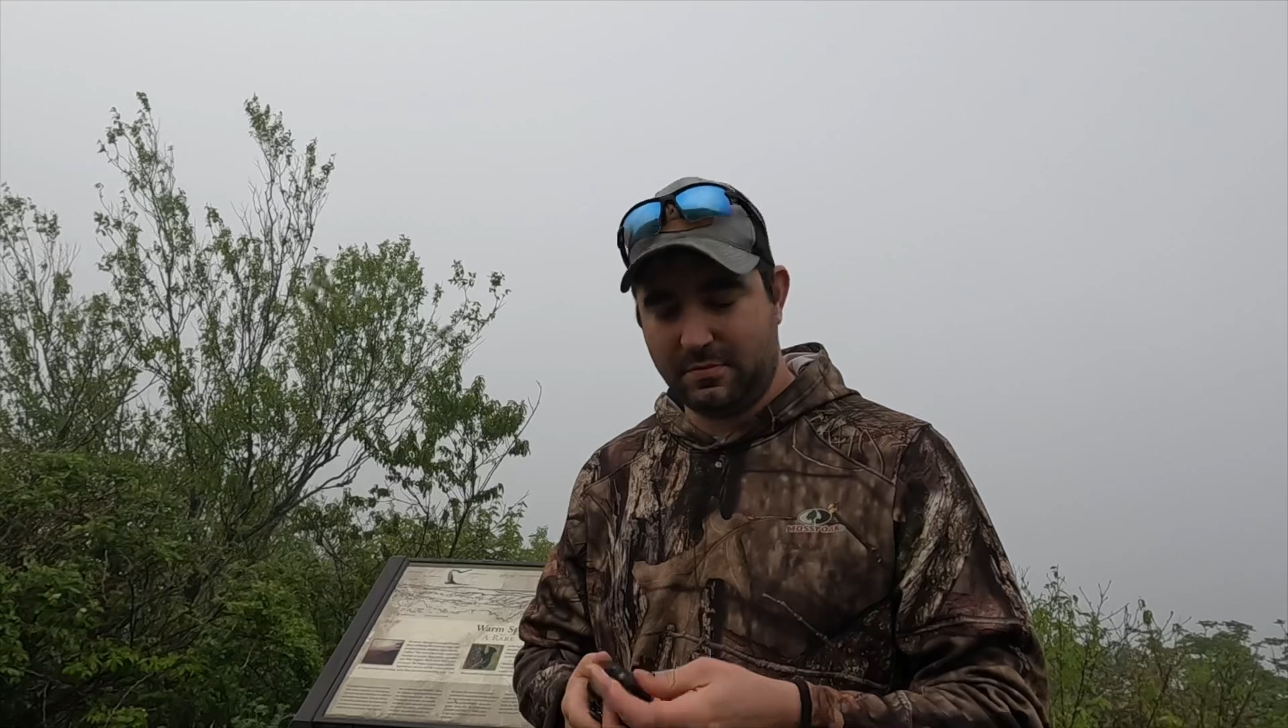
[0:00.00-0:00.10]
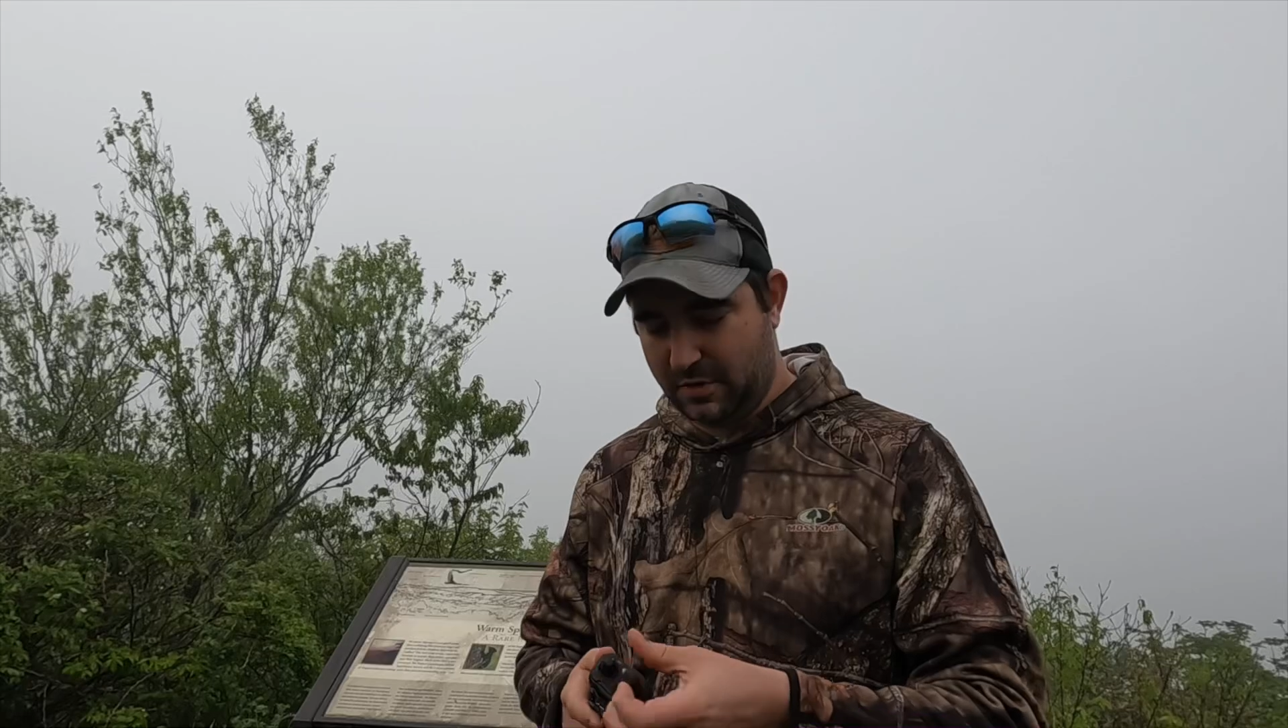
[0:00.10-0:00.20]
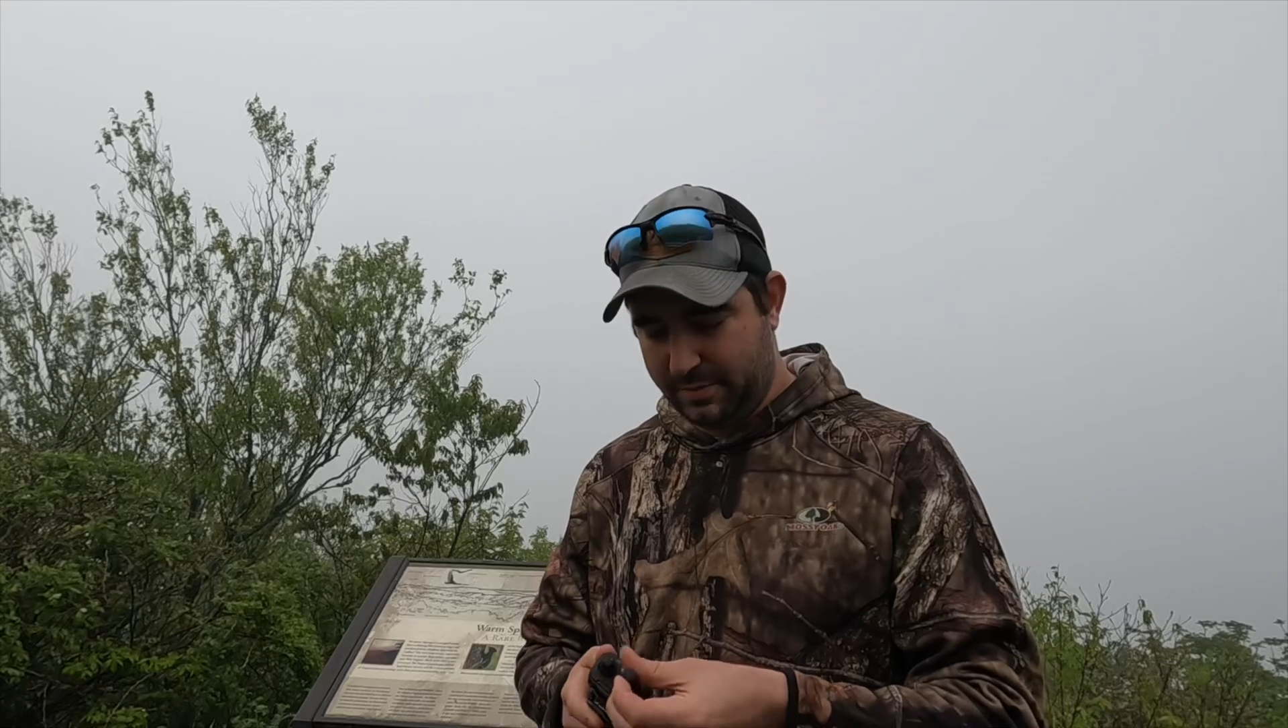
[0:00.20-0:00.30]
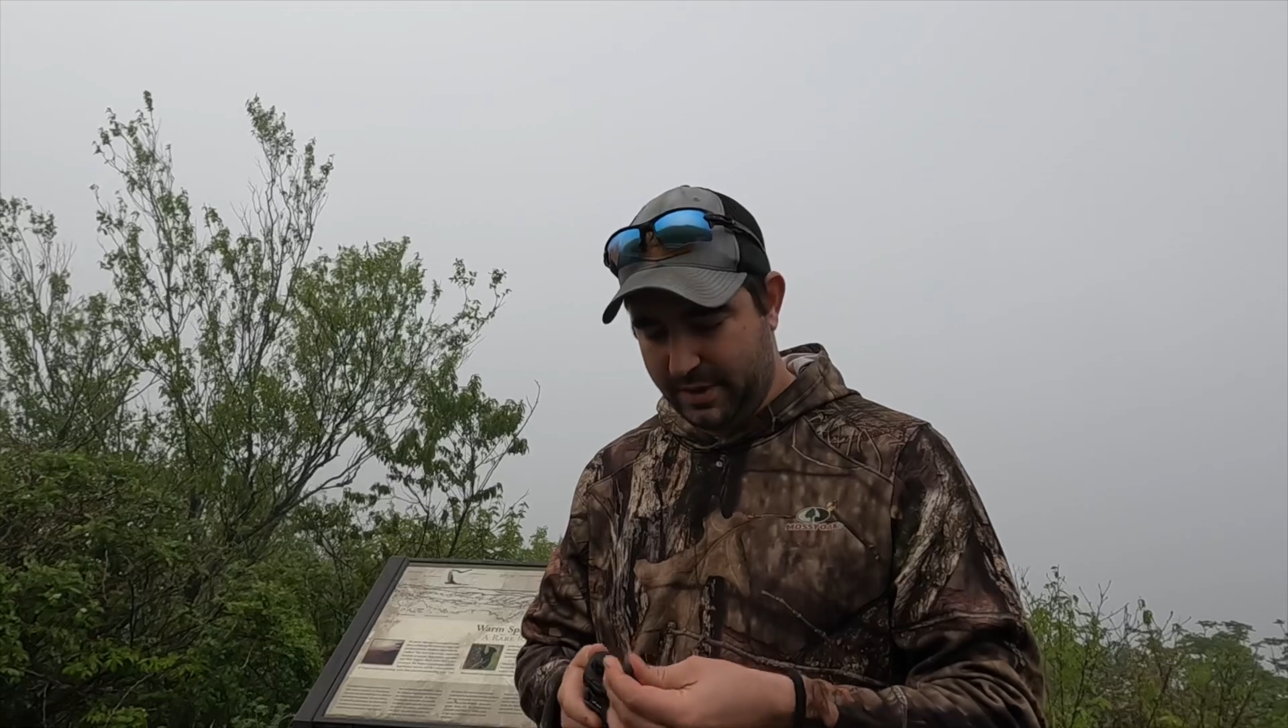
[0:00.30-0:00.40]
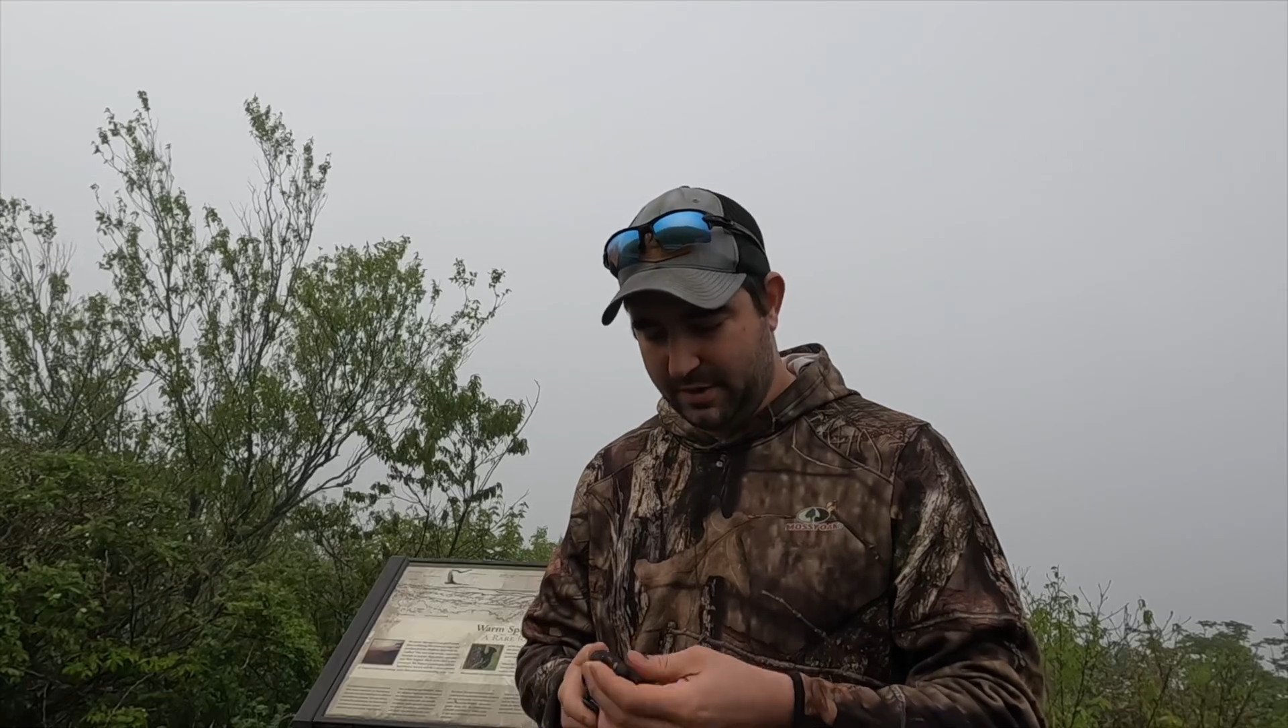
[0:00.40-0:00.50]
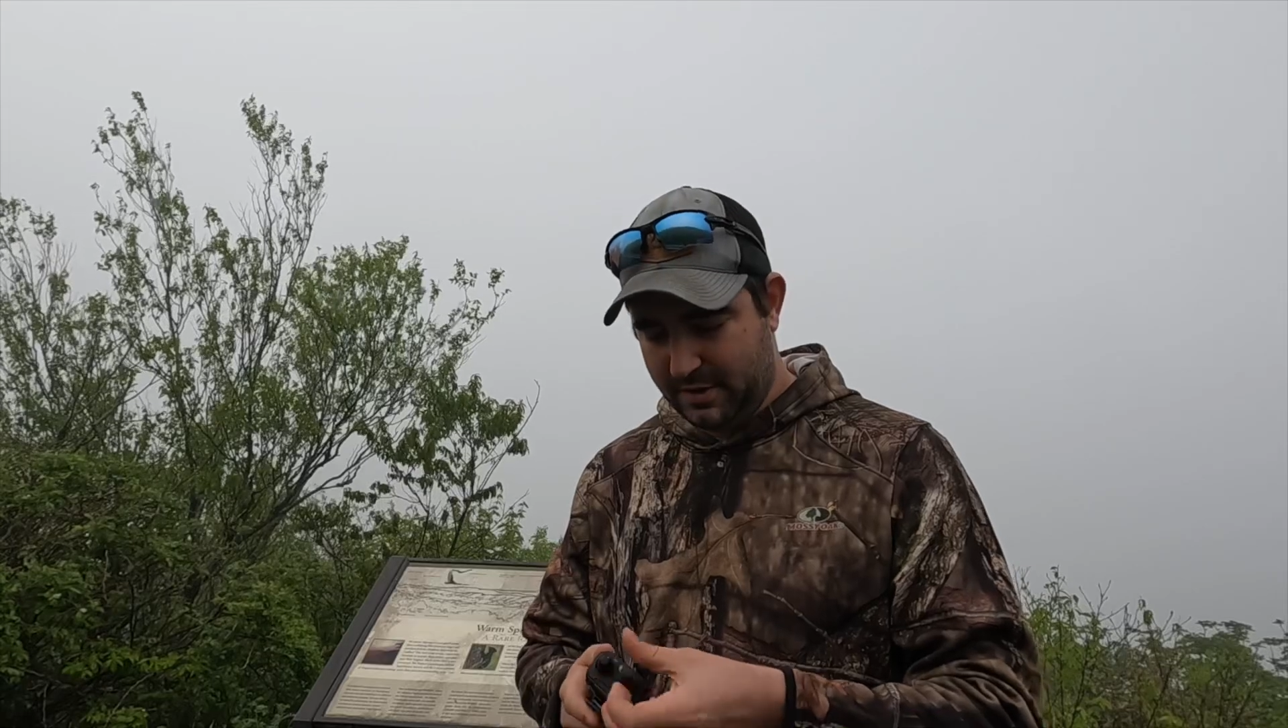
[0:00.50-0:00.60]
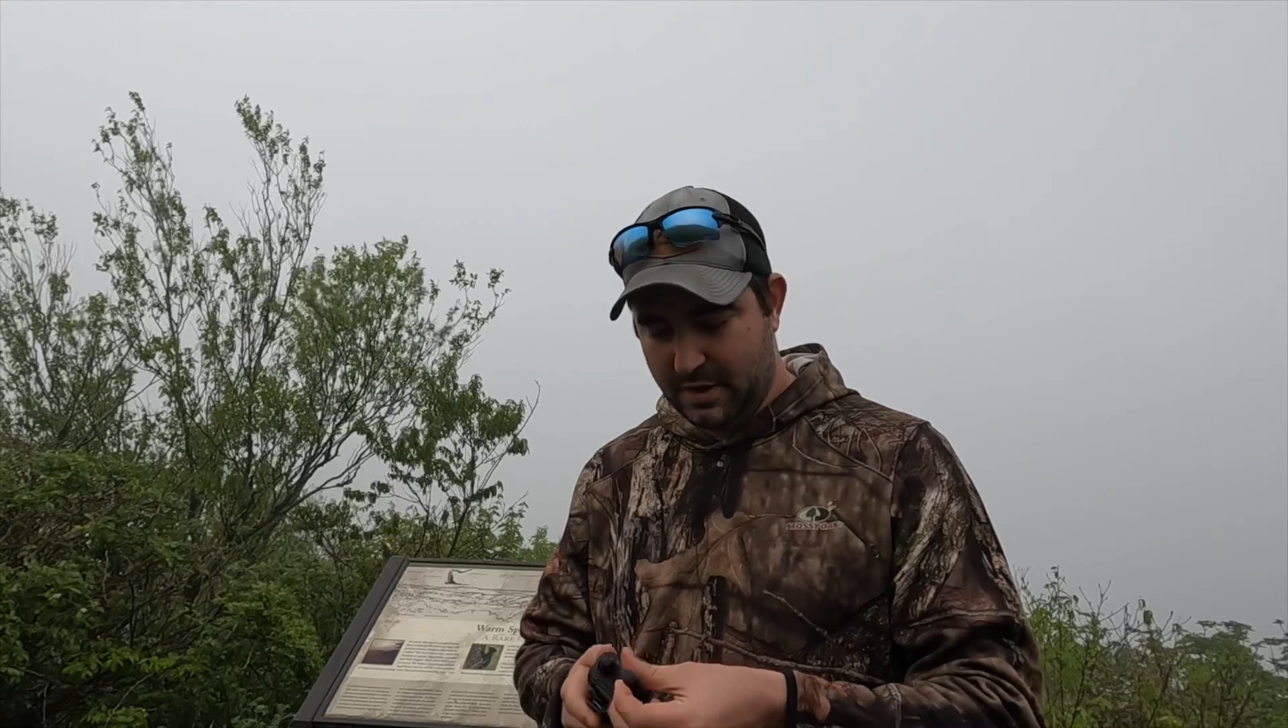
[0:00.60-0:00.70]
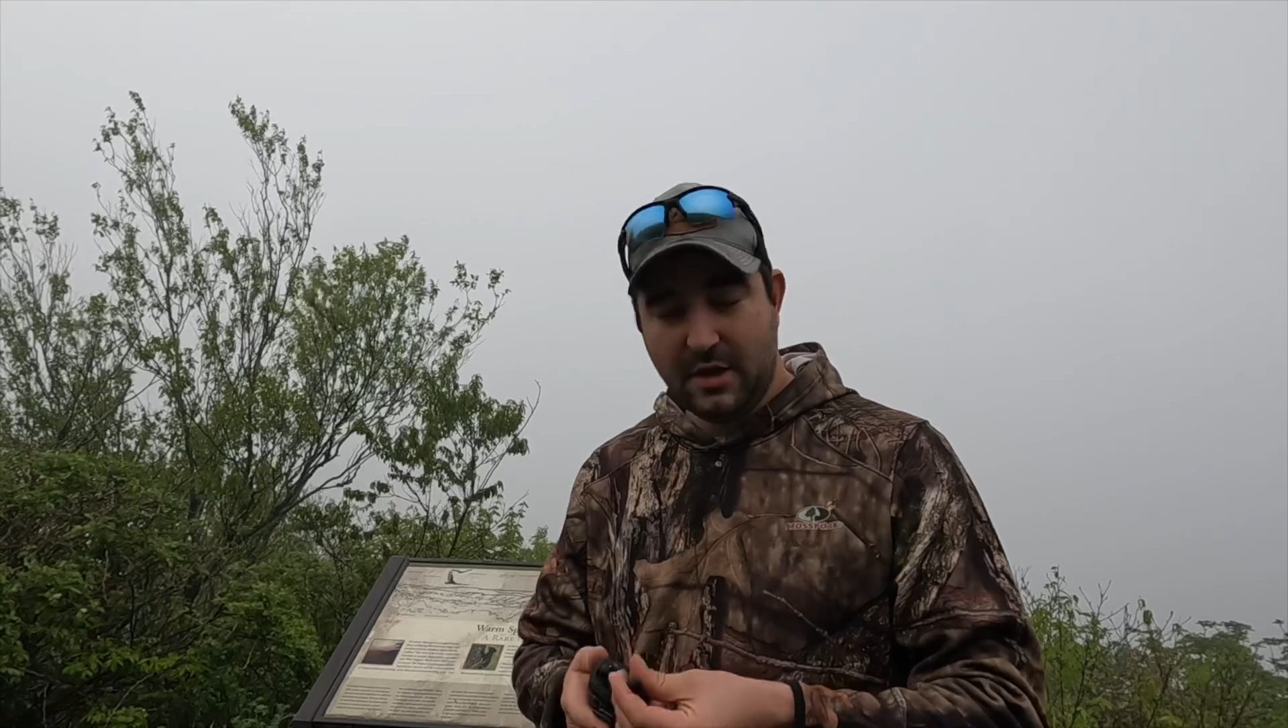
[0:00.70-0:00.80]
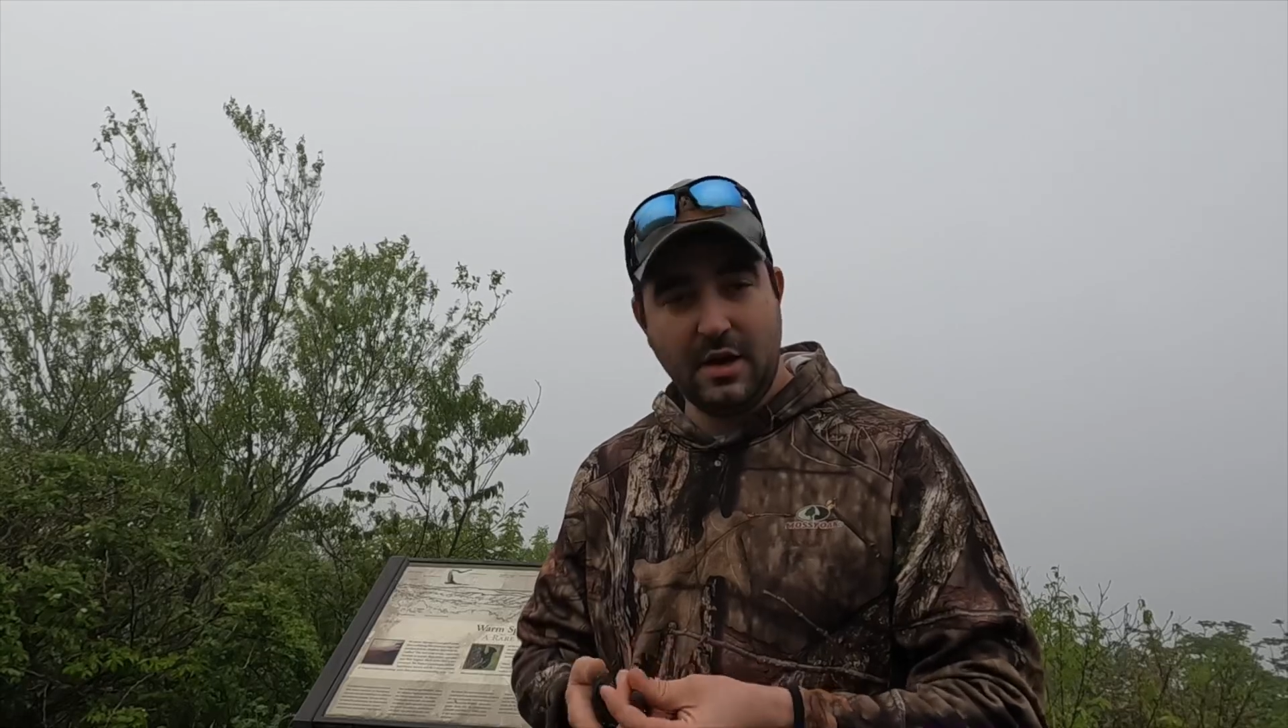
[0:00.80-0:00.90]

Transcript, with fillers: repeater.